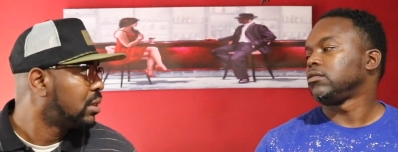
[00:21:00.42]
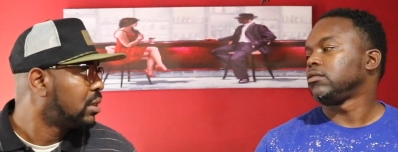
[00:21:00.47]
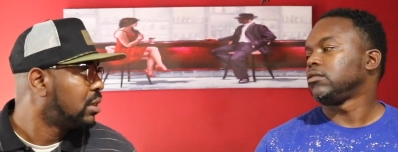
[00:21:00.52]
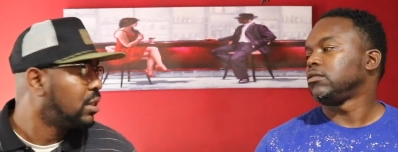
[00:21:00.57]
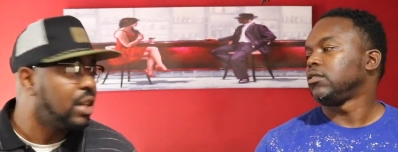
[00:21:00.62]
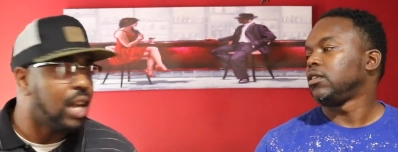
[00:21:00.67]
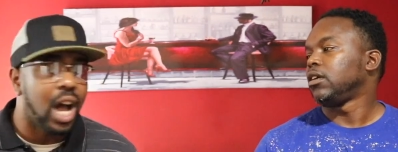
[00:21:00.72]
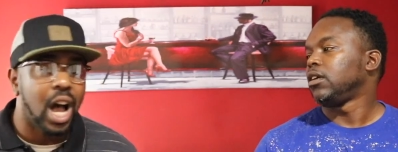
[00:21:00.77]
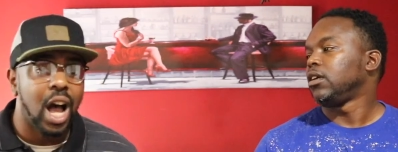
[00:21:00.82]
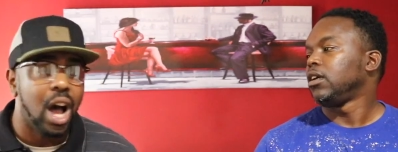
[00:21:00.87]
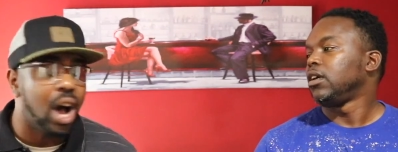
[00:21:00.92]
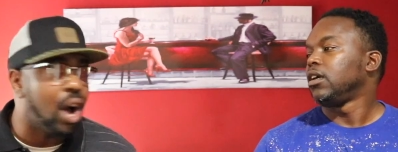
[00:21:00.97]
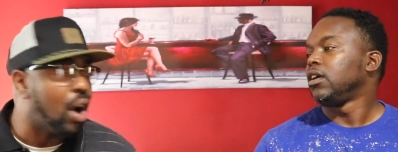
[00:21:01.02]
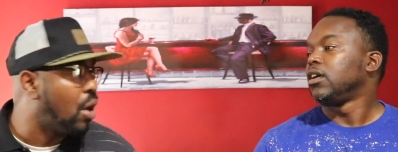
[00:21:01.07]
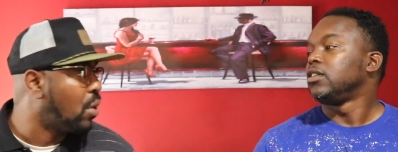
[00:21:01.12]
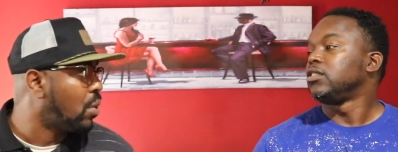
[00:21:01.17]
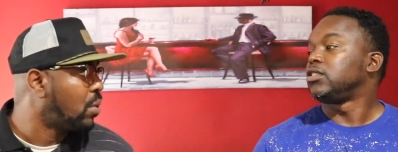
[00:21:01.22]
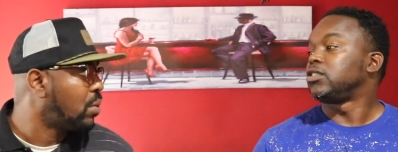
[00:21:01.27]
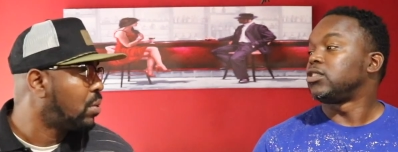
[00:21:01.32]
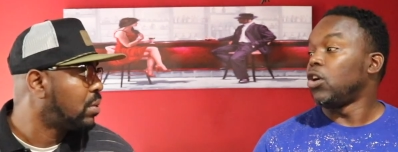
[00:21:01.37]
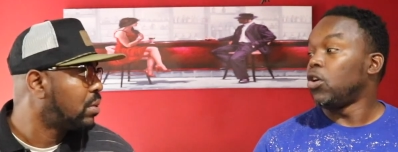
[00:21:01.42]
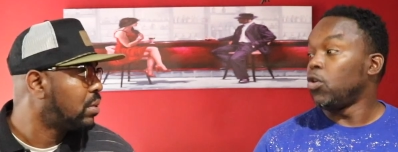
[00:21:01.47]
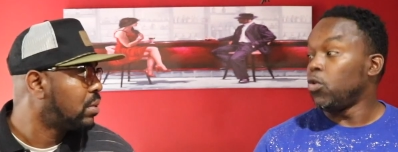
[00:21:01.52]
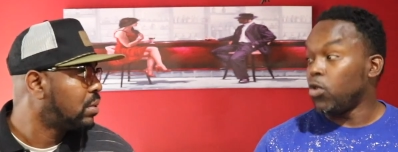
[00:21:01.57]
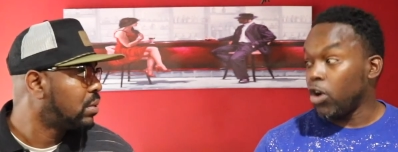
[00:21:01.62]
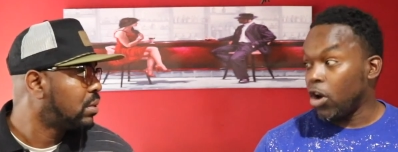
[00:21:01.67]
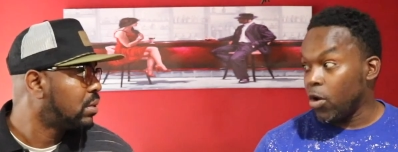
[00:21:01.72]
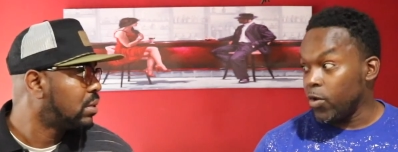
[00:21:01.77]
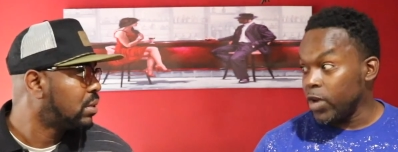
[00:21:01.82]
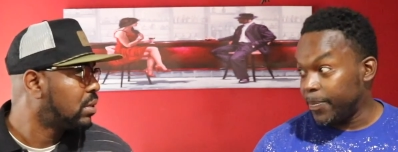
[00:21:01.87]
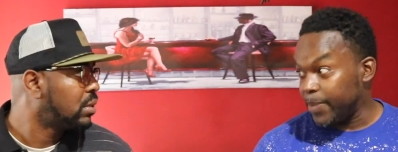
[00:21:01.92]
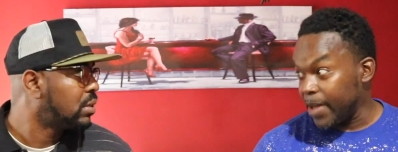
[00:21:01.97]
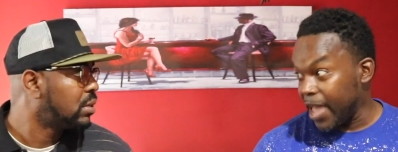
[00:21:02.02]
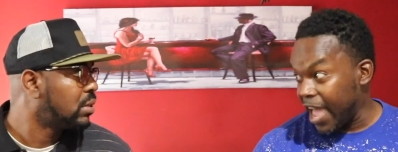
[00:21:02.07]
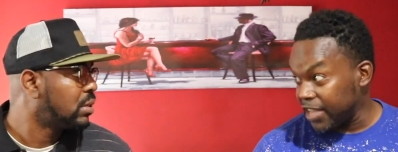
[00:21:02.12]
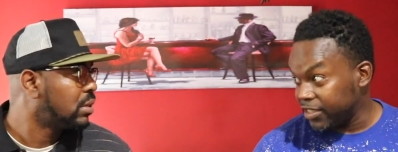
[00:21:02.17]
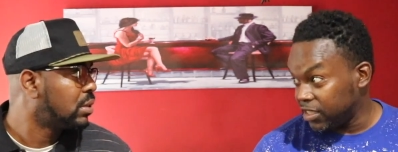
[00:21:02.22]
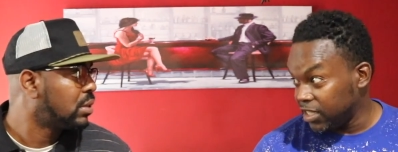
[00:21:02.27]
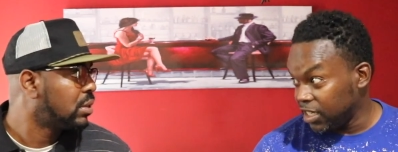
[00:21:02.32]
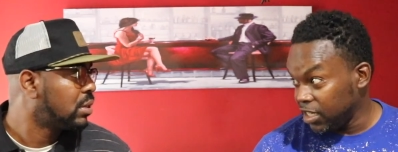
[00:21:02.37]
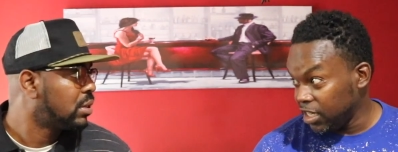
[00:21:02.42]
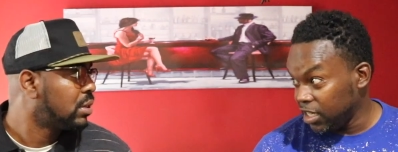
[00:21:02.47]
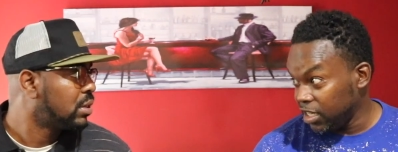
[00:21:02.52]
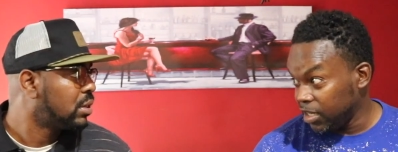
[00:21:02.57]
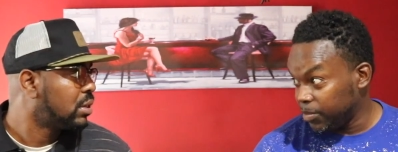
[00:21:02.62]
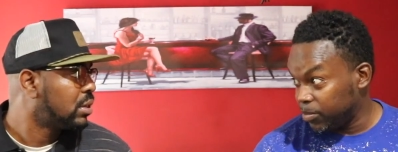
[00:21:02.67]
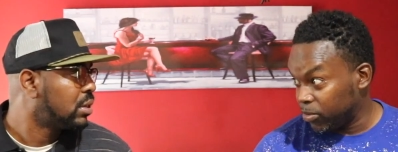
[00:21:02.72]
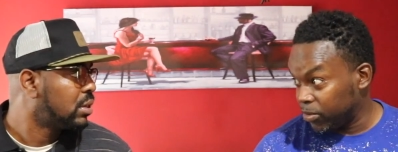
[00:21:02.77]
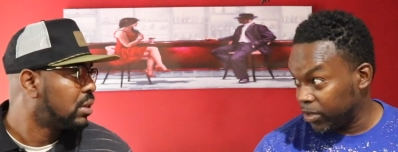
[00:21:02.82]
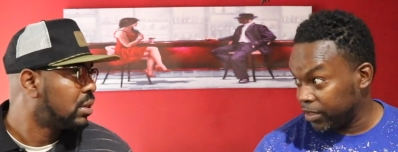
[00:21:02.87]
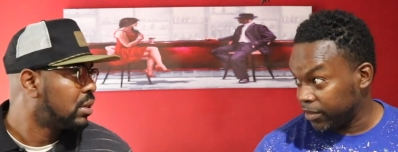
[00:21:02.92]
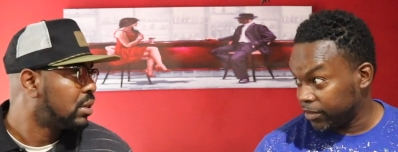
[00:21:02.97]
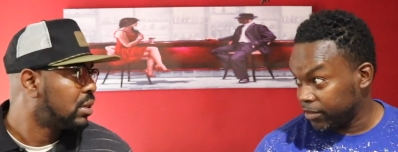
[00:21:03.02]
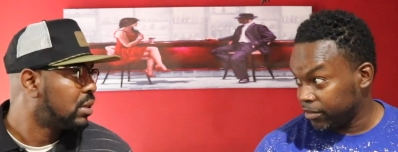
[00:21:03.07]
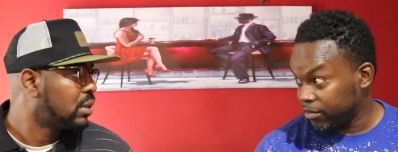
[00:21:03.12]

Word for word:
Speaker 1: No! So are we past the kneeling point?